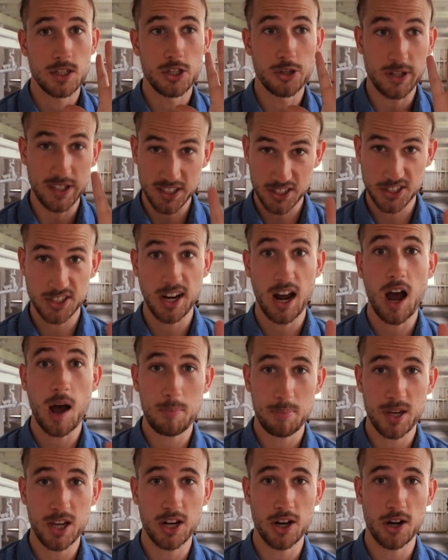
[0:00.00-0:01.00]
you can
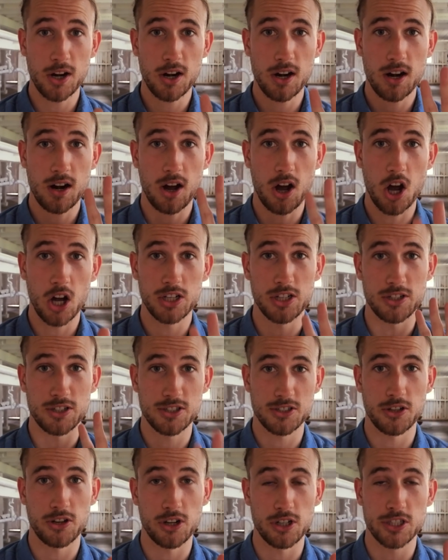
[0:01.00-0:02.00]
stop here on your
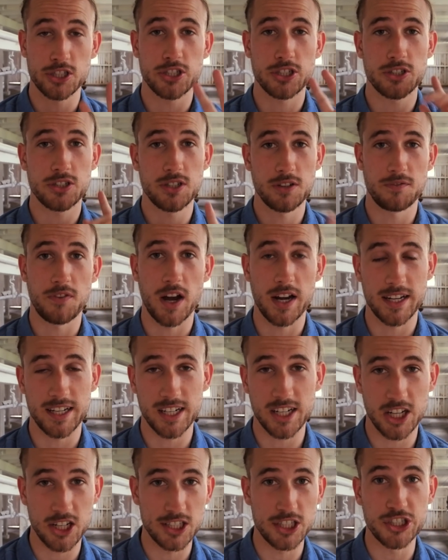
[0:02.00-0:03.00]
search to
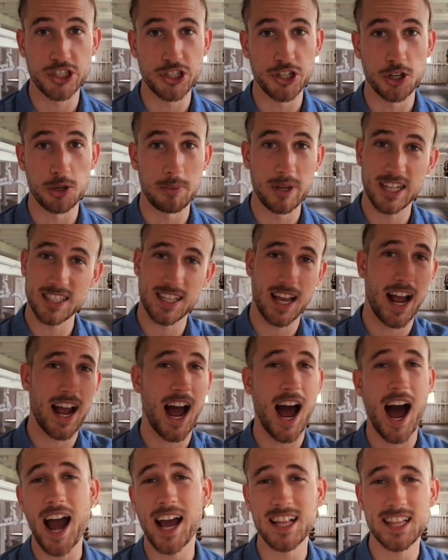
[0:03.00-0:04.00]
finding a good shoe because I
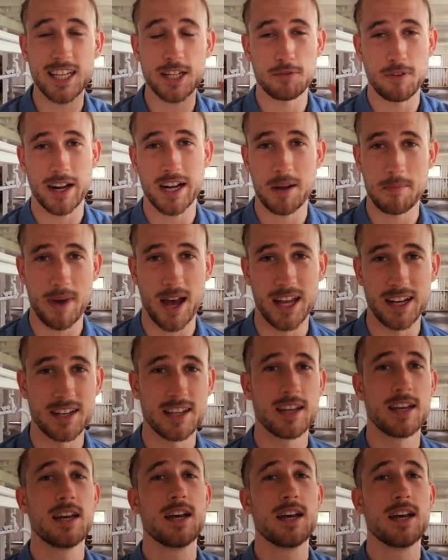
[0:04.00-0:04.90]
highly recommend